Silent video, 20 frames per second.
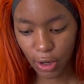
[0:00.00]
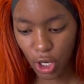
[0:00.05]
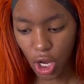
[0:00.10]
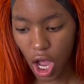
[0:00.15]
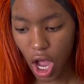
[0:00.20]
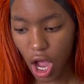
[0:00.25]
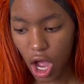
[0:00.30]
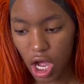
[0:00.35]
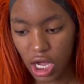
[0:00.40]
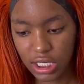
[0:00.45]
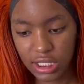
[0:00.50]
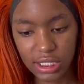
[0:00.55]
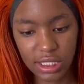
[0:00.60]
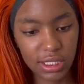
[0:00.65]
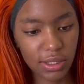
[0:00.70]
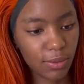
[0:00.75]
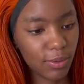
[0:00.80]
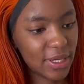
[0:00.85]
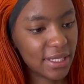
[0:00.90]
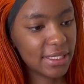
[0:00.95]
got
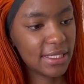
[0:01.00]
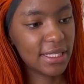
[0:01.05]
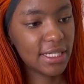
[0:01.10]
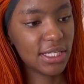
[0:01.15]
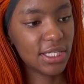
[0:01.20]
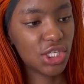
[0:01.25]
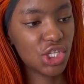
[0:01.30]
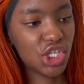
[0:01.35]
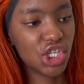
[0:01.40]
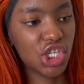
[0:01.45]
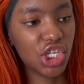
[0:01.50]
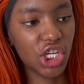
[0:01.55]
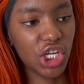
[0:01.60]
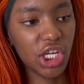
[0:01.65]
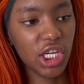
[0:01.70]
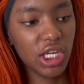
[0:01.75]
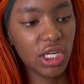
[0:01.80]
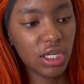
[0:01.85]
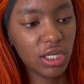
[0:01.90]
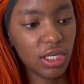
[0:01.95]
was this
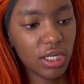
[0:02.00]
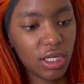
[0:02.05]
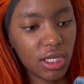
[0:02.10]
jean